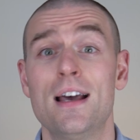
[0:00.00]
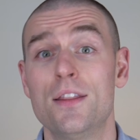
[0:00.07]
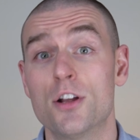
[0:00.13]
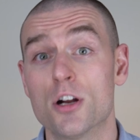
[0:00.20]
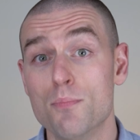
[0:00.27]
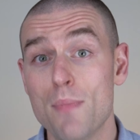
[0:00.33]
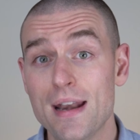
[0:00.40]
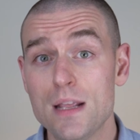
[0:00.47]
There
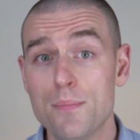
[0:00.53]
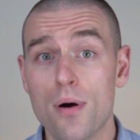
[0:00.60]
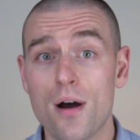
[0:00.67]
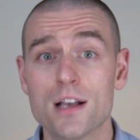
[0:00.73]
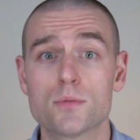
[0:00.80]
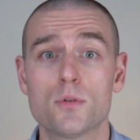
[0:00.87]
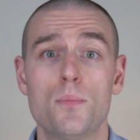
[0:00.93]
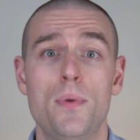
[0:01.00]
are many
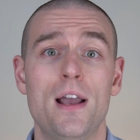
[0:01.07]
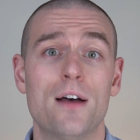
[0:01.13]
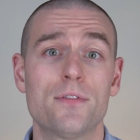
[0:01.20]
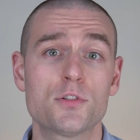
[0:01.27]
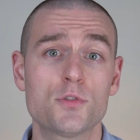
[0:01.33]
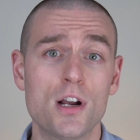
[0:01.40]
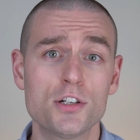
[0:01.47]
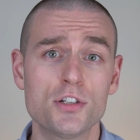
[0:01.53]
possible payoff
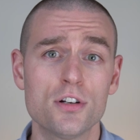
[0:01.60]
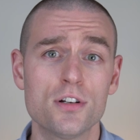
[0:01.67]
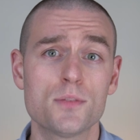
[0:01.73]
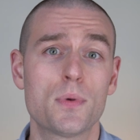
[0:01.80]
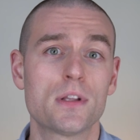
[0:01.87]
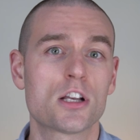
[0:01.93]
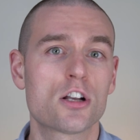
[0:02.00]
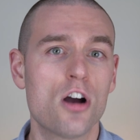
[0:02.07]
structures,
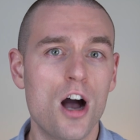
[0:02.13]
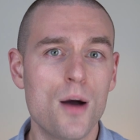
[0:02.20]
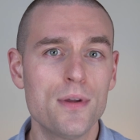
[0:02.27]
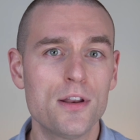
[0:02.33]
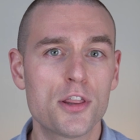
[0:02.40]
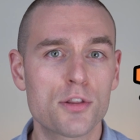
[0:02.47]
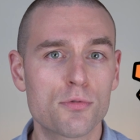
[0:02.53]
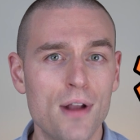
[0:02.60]
but the
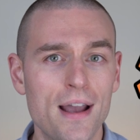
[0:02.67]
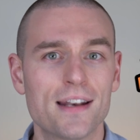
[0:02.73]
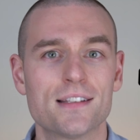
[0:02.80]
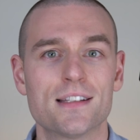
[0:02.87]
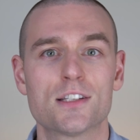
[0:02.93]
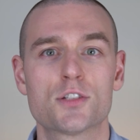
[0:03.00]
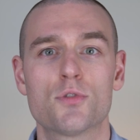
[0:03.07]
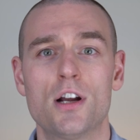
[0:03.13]
common thread is
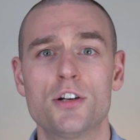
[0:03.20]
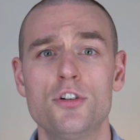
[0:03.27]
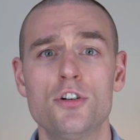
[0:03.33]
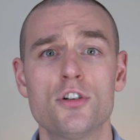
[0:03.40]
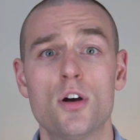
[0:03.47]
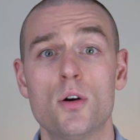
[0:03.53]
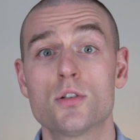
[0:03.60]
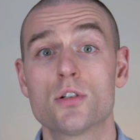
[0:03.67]
that structured
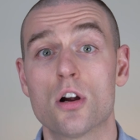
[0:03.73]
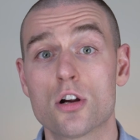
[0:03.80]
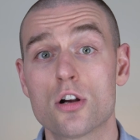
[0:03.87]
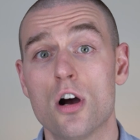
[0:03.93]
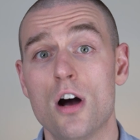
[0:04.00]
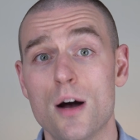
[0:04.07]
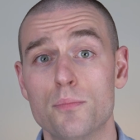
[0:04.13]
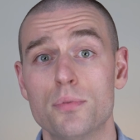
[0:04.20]
notes are
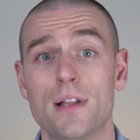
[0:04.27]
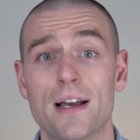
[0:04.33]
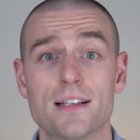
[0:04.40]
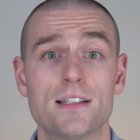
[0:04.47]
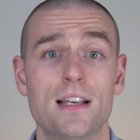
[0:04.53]
complex